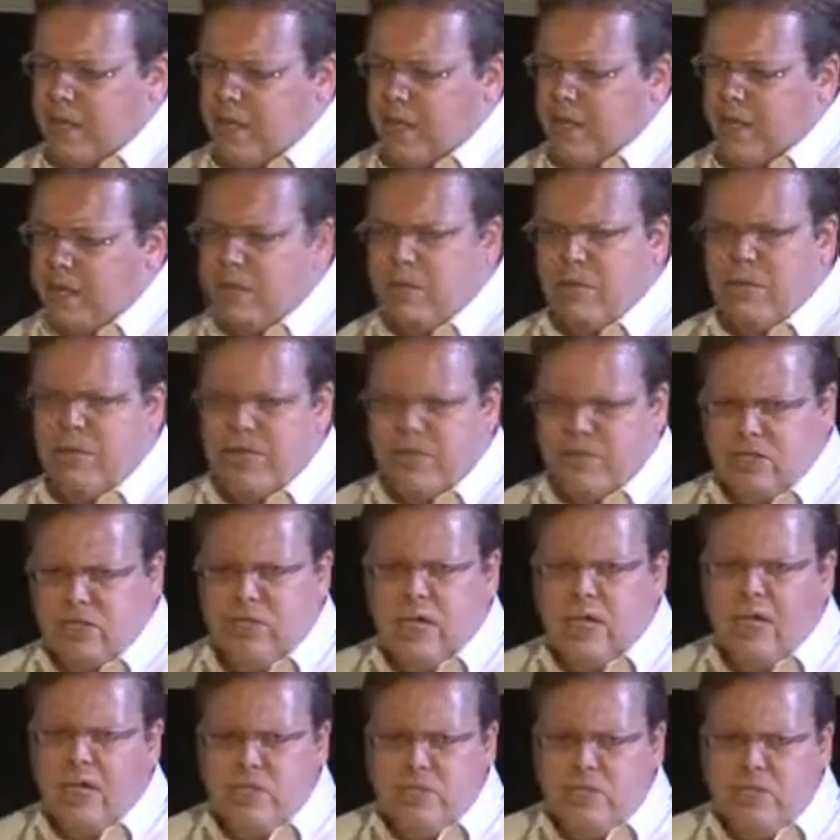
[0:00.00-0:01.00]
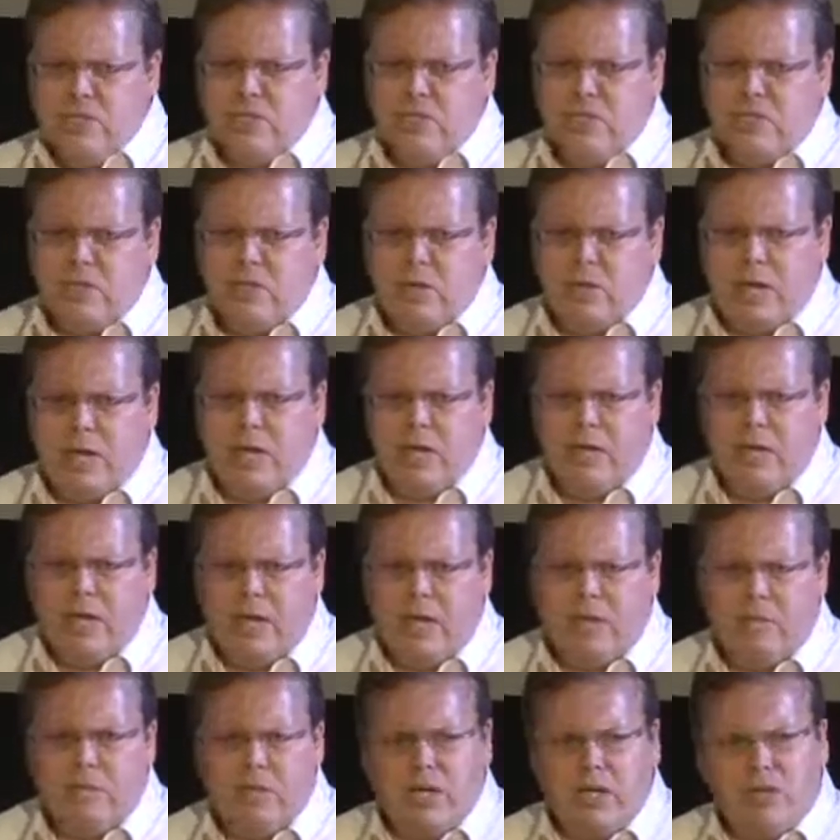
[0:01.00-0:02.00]
And brands and agencies as well.
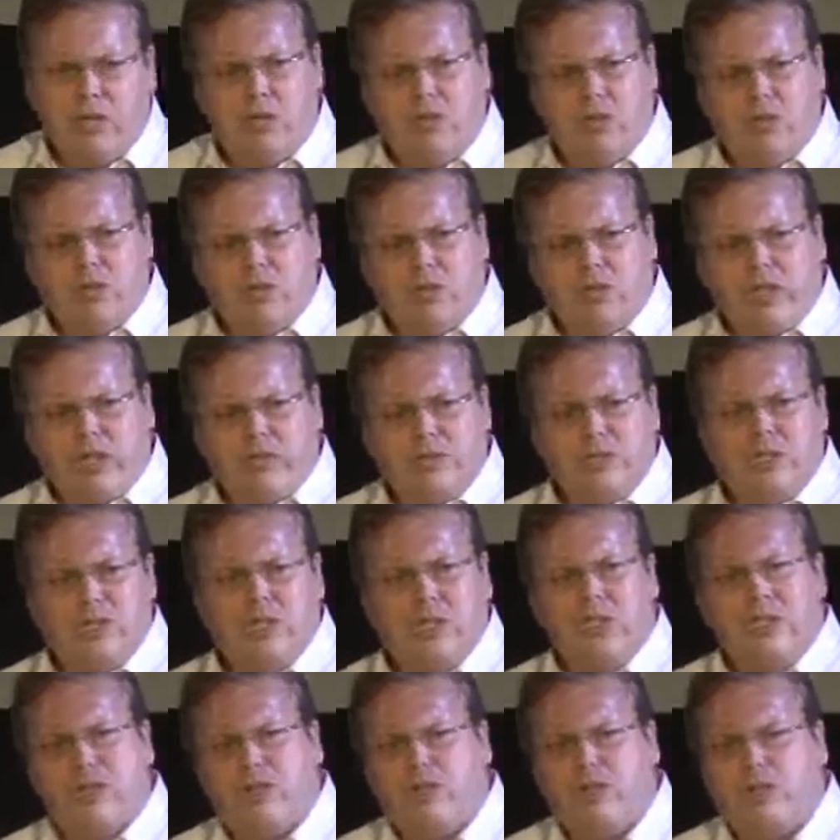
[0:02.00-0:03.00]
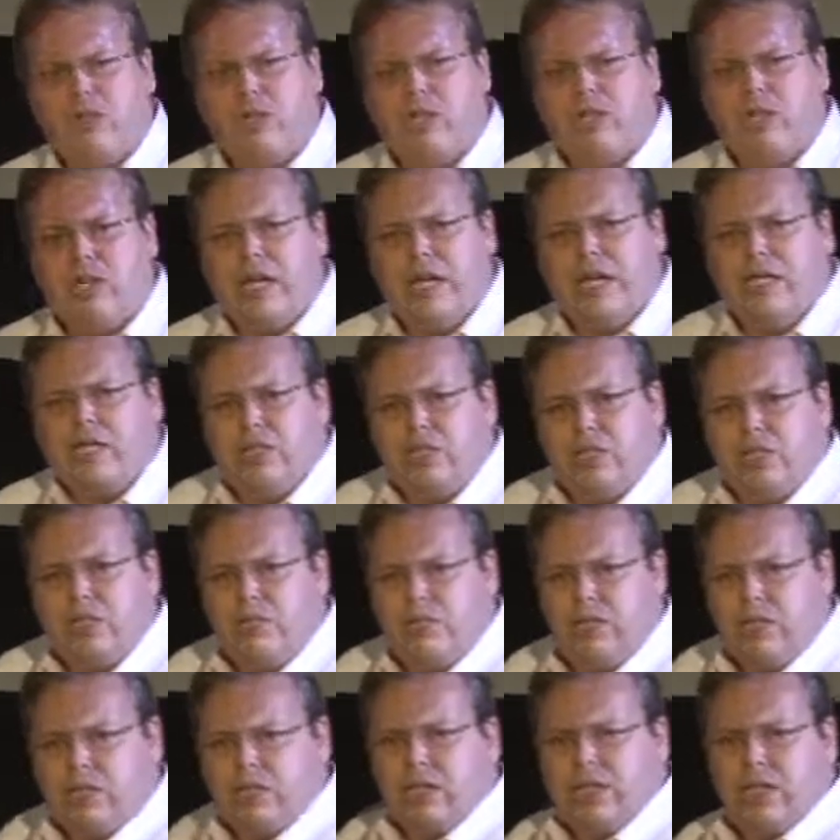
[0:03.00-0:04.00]
I'm now also increasingly talking to
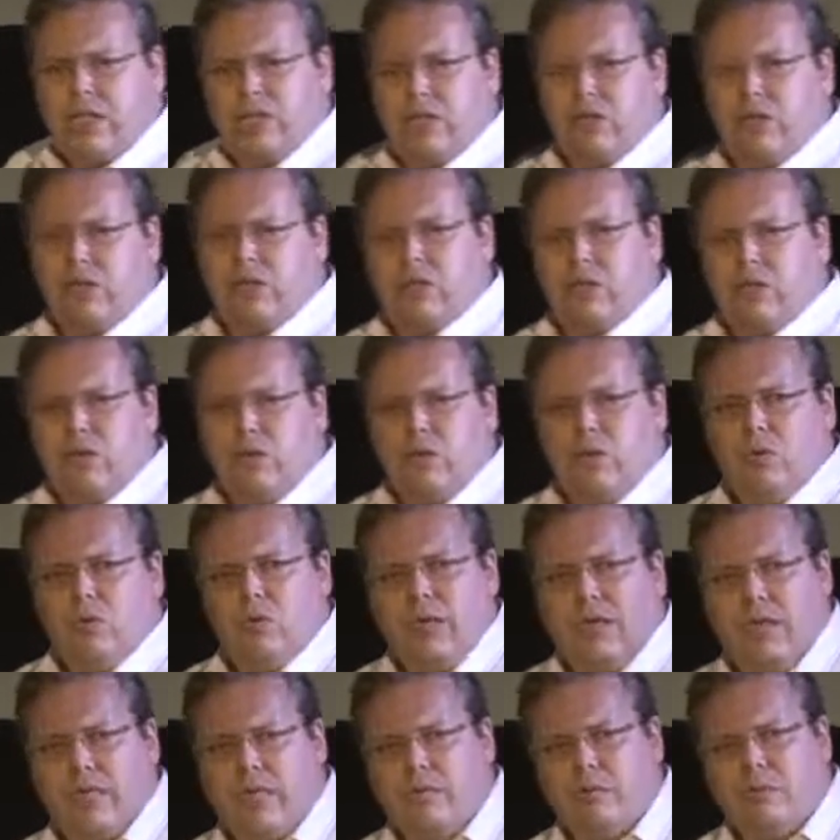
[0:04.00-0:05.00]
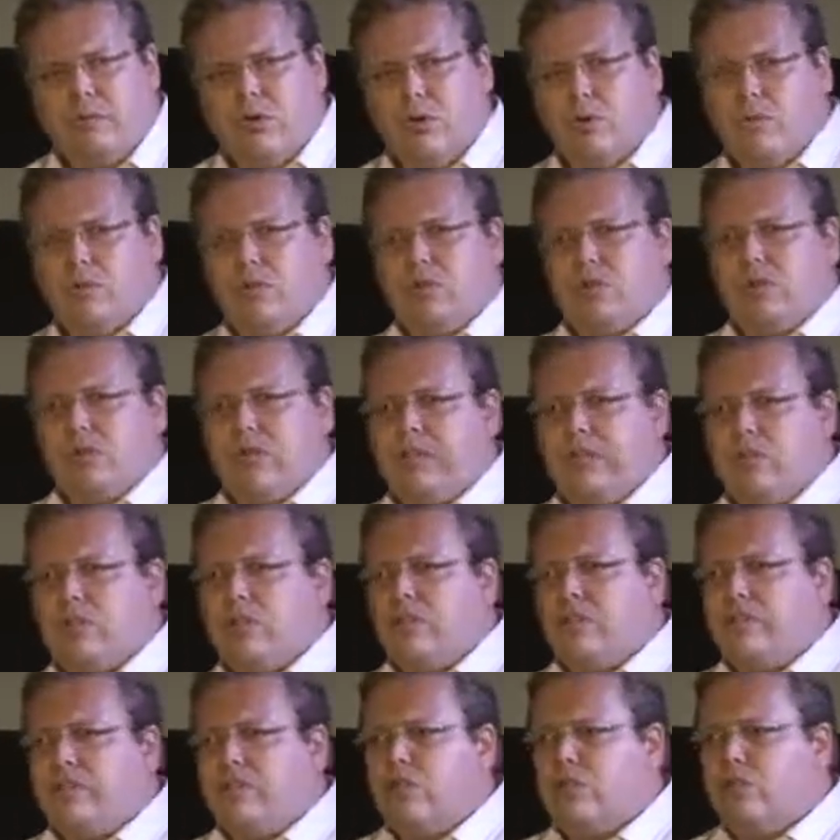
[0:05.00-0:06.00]
agencies because they don't know at the moment or they
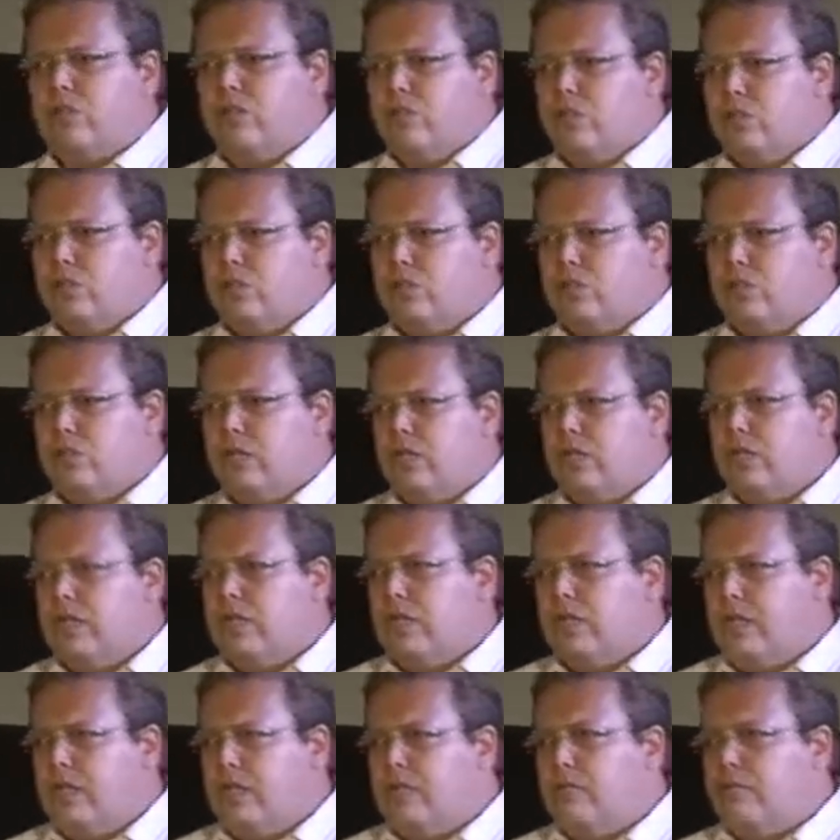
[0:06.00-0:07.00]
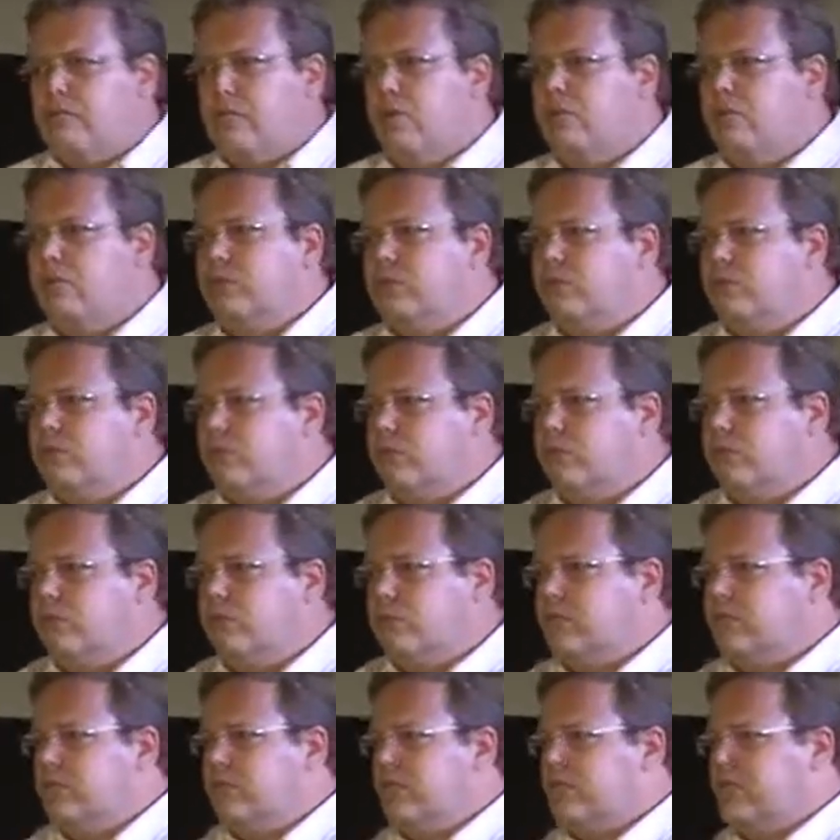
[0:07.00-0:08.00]
don't have the tools at the moment to
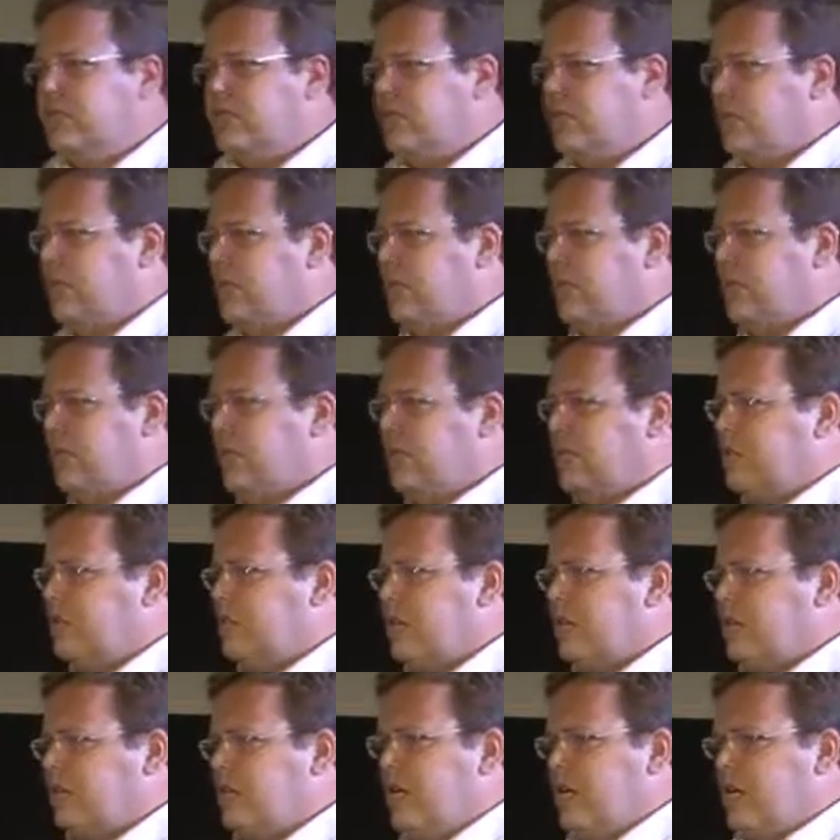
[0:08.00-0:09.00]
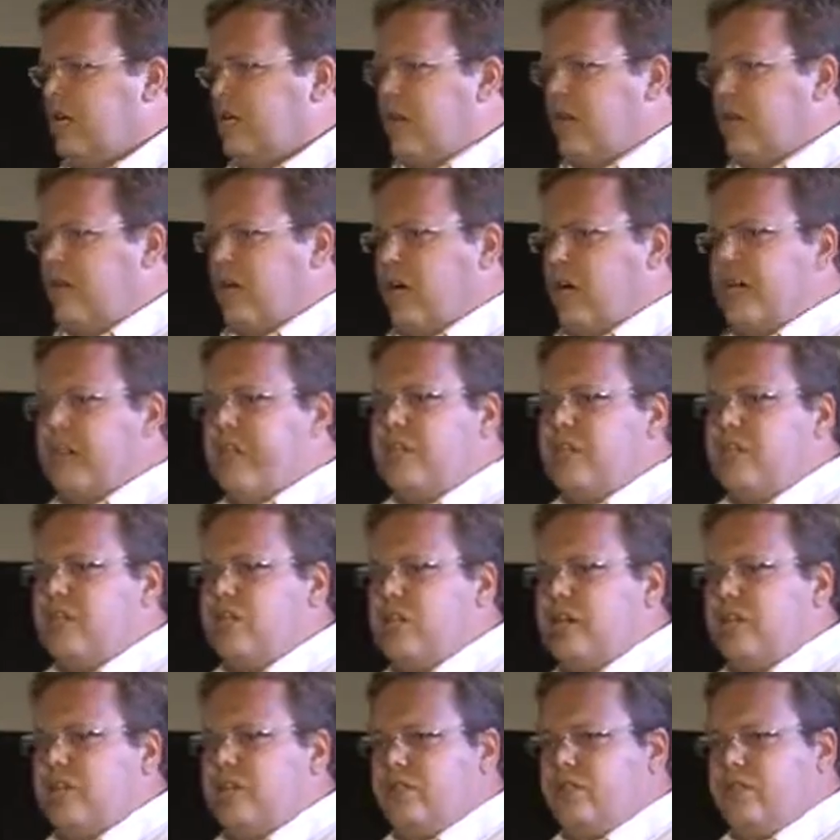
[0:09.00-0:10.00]
produce these, uh, these ads. They've got
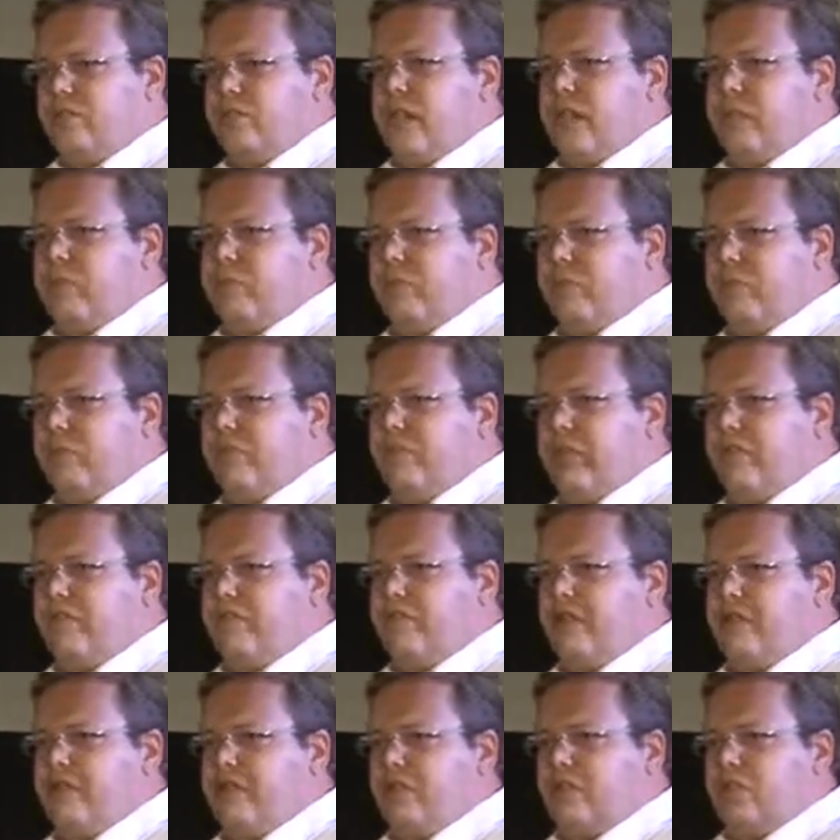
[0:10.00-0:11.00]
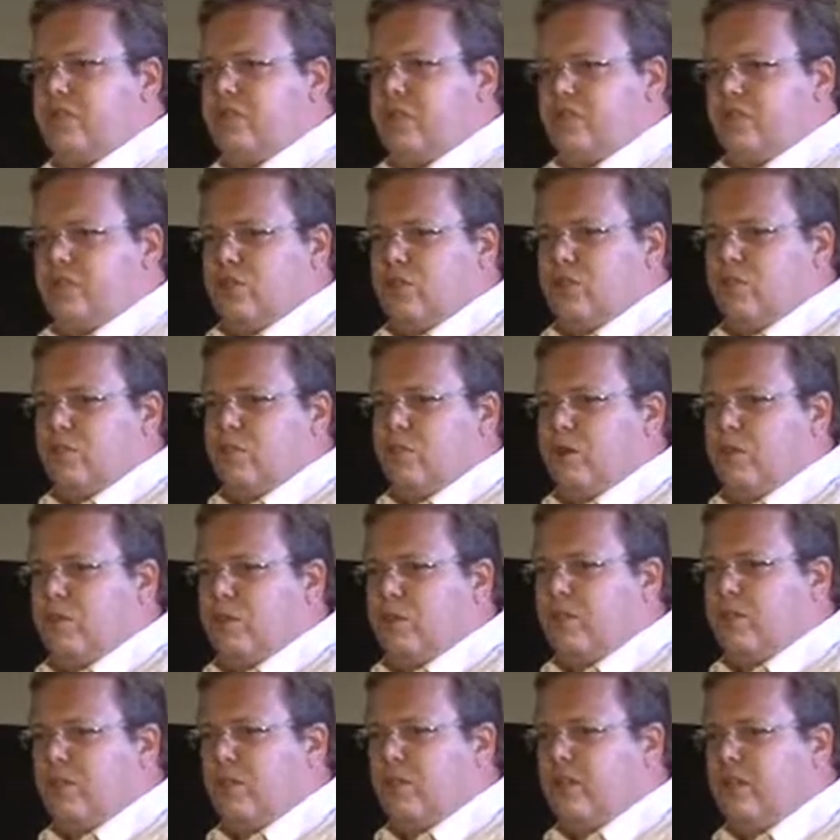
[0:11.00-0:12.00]
InDesign to create PDF ads, so that's not a
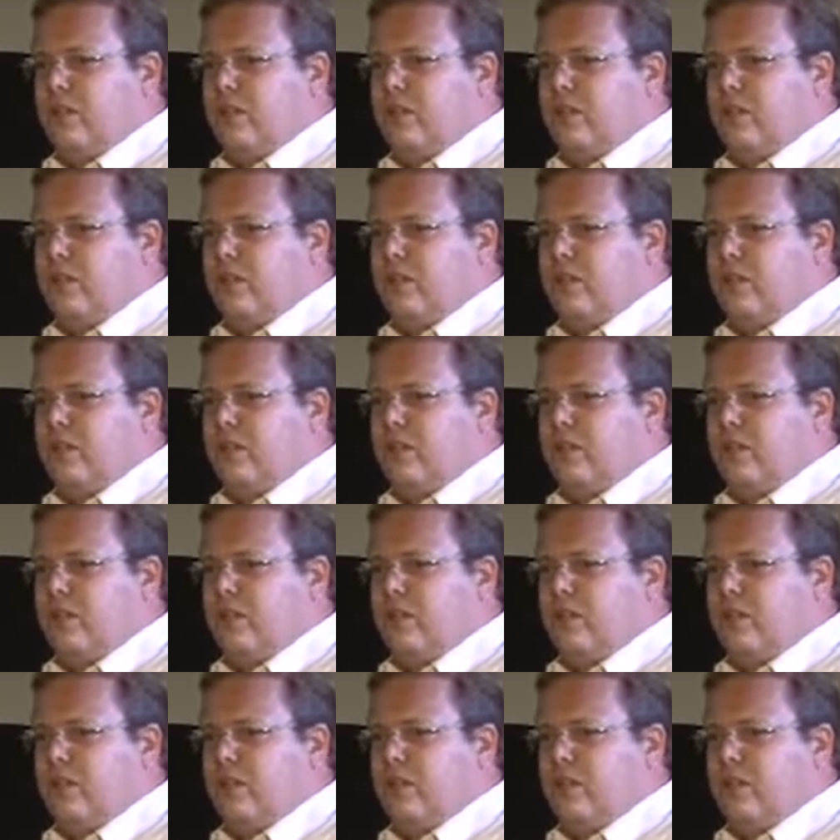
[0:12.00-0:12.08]
problem